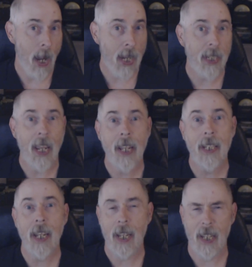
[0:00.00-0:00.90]
Mike,
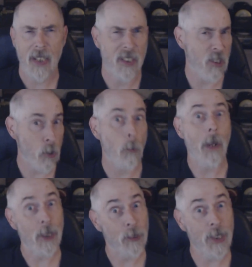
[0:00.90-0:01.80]
aka Dizzle
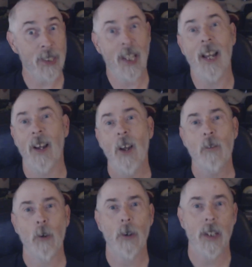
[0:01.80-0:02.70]
Matrix,
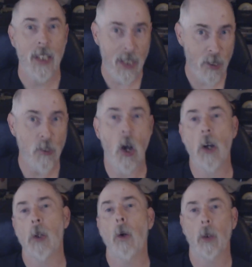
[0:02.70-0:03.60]
for his
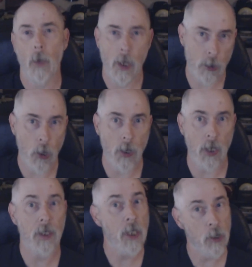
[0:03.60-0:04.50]
ongoing Reta
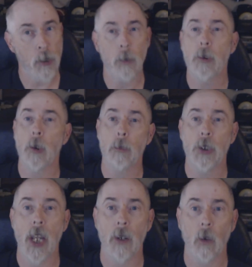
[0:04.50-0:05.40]
journey on his YouTube
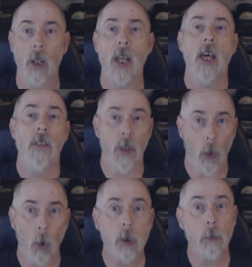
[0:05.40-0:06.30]
channel
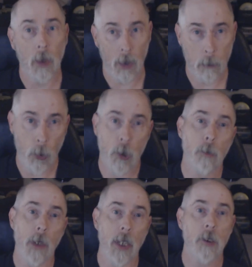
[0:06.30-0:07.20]
that ultimately
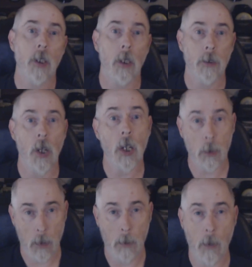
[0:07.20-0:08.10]
pushed me to
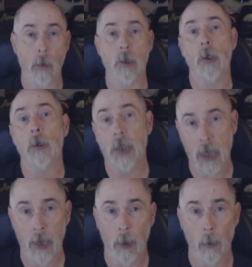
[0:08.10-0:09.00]
document my results
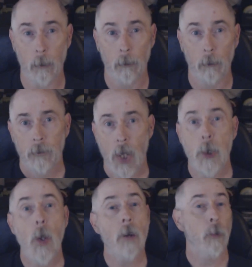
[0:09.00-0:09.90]
here.
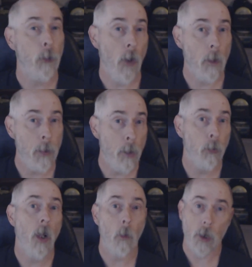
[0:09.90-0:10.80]
I do have a few other
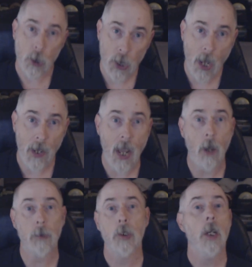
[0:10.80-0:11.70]
people I want to shout
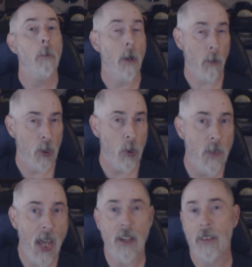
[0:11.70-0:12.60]
out, but I'm going to
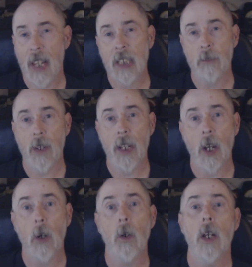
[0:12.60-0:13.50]
do that in the next
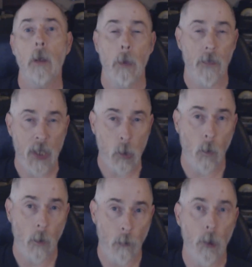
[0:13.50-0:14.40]
video. But these
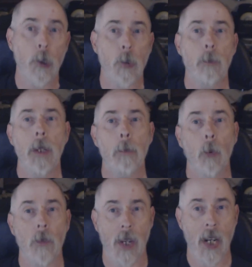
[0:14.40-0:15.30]
were the first 3
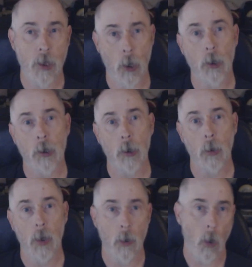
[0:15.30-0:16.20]
people that I turned
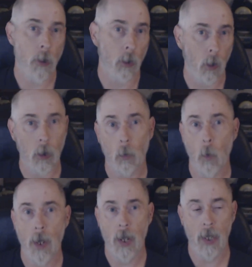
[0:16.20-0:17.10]
to in order to look
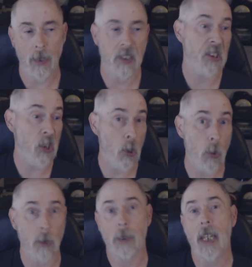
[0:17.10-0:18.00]
what I could
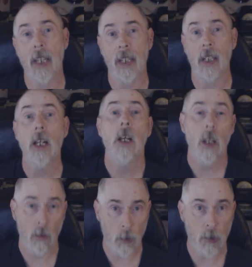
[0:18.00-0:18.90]
do in the beginning
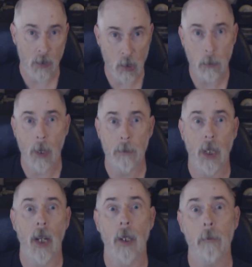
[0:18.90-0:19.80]
of using this
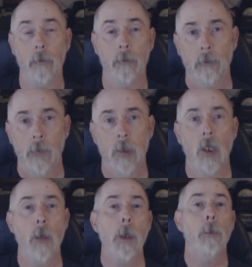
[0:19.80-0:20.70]
peptide.
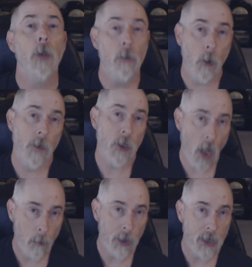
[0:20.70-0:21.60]
So let me preview the
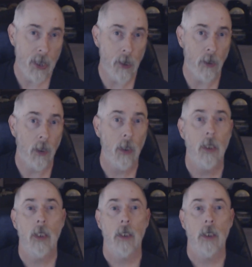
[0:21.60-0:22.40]
topics here.